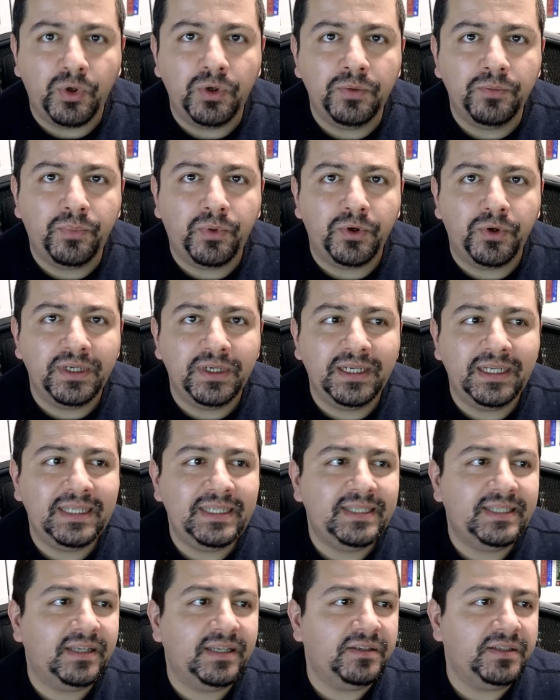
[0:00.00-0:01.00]
more
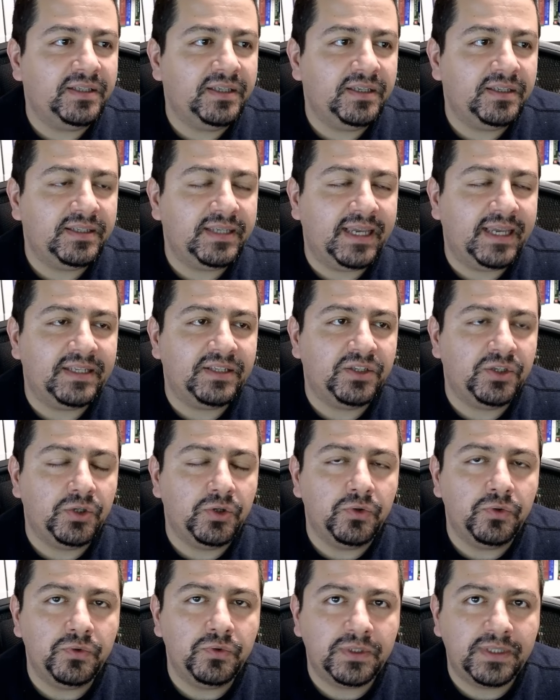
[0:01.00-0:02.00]
importantly, Celsius has
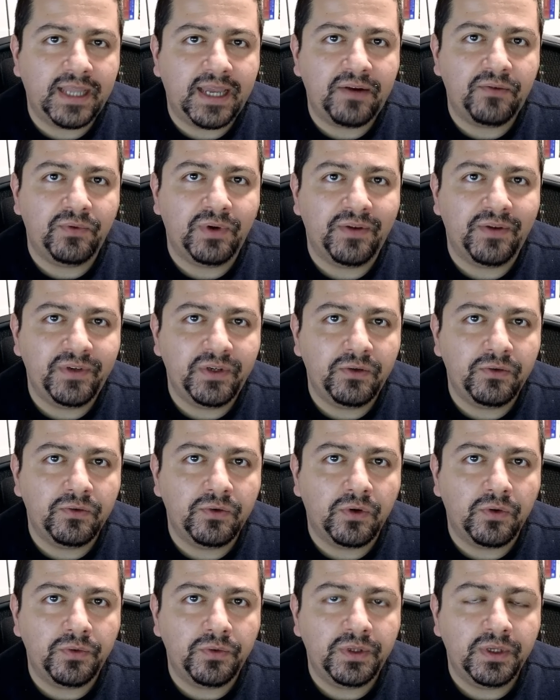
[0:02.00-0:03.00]
used that revenue
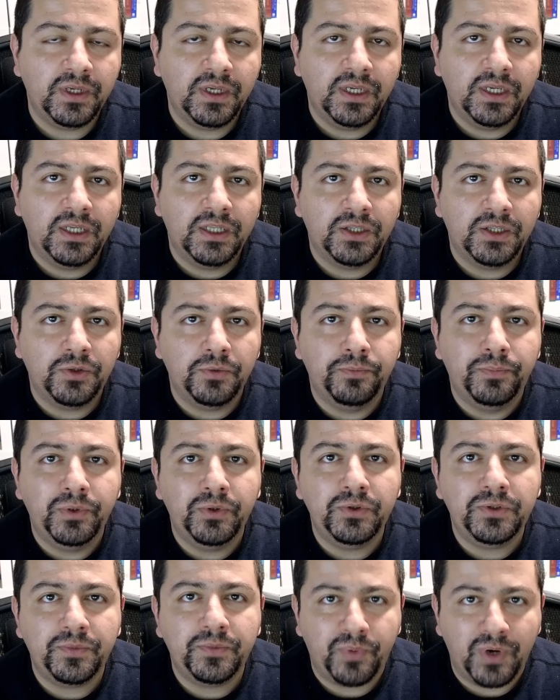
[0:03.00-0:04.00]
growth to
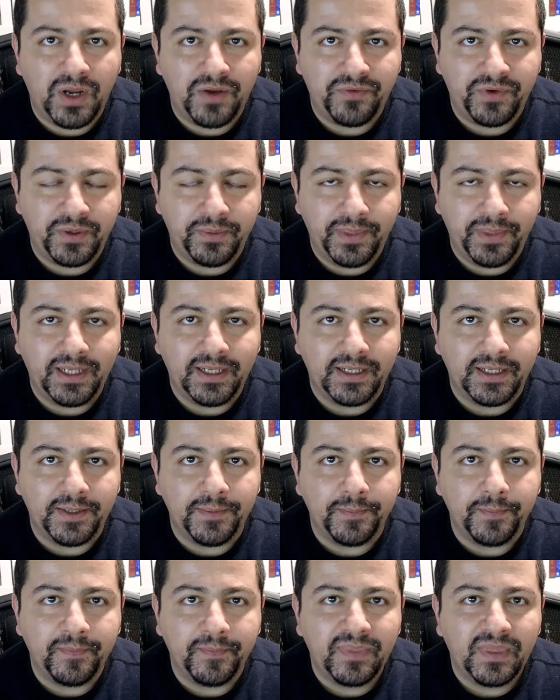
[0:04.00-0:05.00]
boost
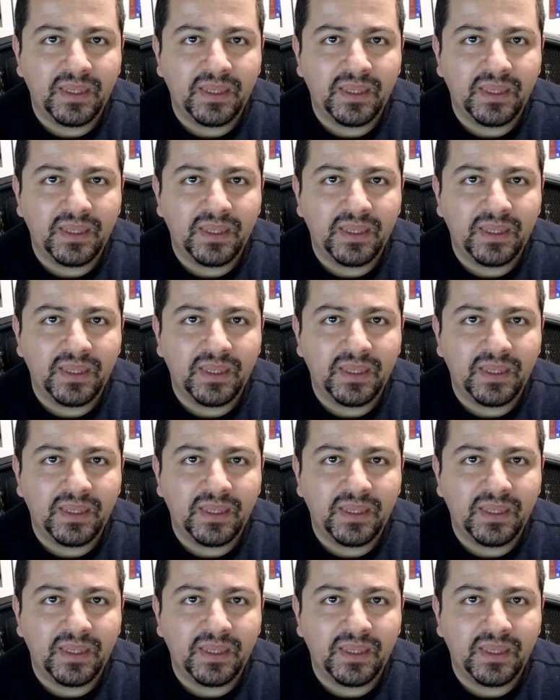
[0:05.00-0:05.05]
profitability.